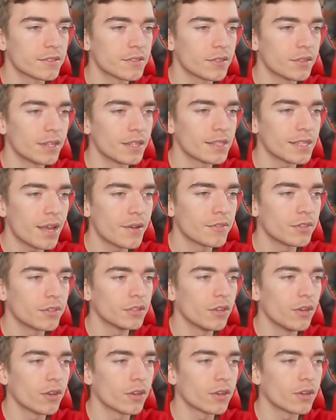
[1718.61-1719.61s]
So let's have a
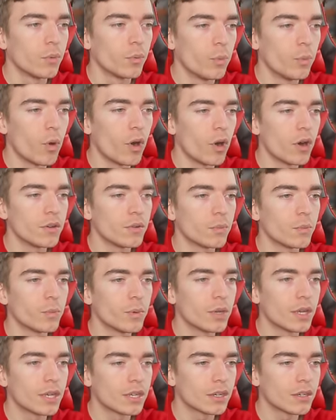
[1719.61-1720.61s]
look what
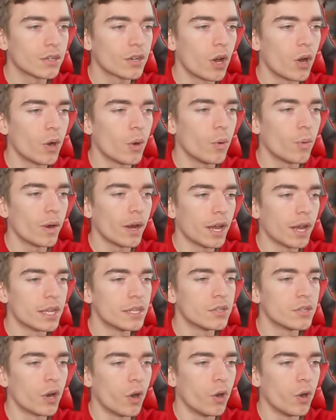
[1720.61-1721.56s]
we can go and